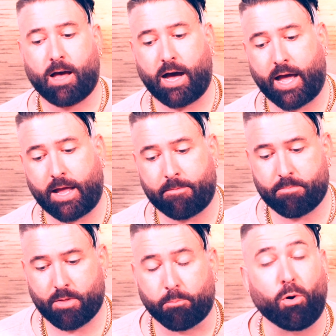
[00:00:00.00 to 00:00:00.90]
I
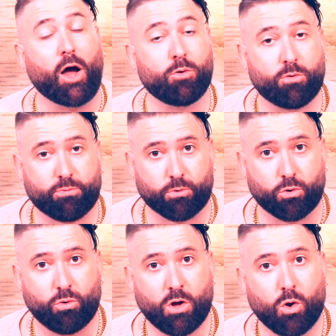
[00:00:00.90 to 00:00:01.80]
brought you
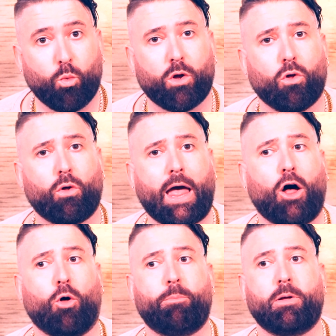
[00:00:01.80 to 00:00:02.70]
through, will
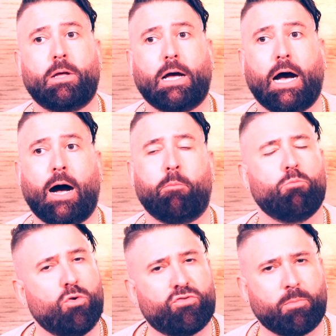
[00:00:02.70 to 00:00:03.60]
help
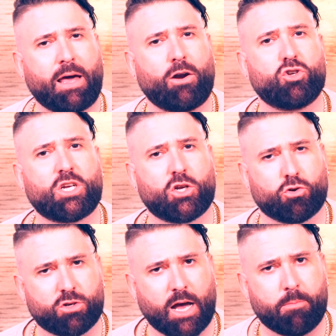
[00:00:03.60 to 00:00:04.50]
move some energy in
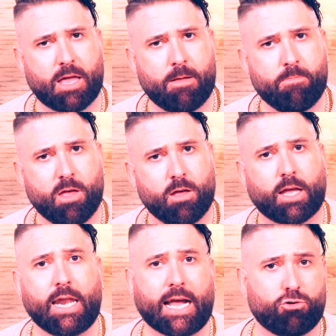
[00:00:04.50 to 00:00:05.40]
your tummy,
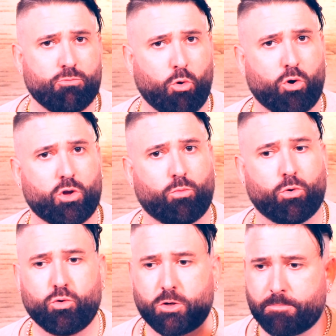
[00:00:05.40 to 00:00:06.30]
connect you more to your
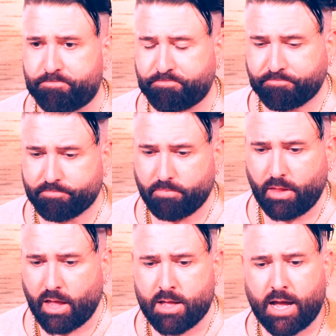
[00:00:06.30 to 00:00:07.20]
root,
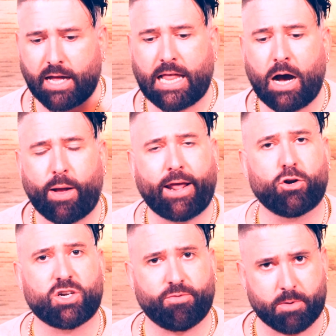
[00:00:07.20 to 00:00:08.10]
allow
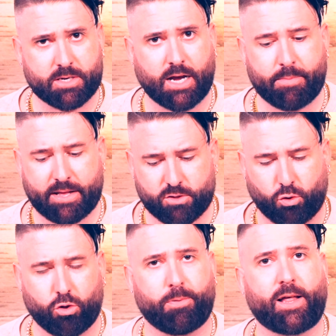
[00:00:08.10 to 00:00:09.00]
energy from the tummy and
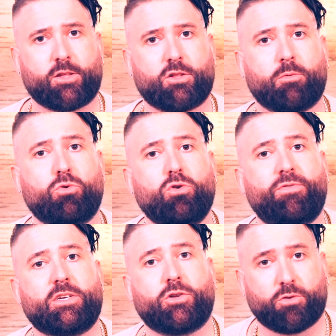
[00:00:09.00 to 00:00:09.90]
solar plexus to move
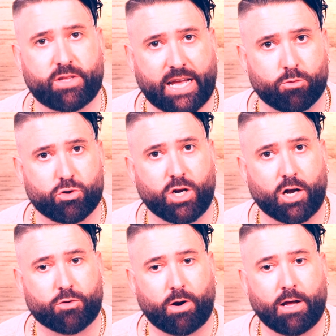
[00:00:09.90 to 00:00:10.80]
into your sacral
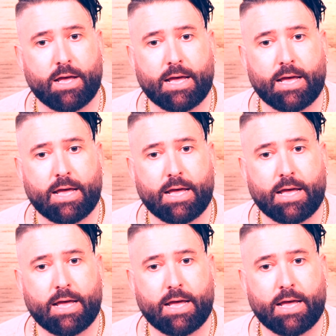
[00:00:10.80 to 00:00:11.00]
chakra,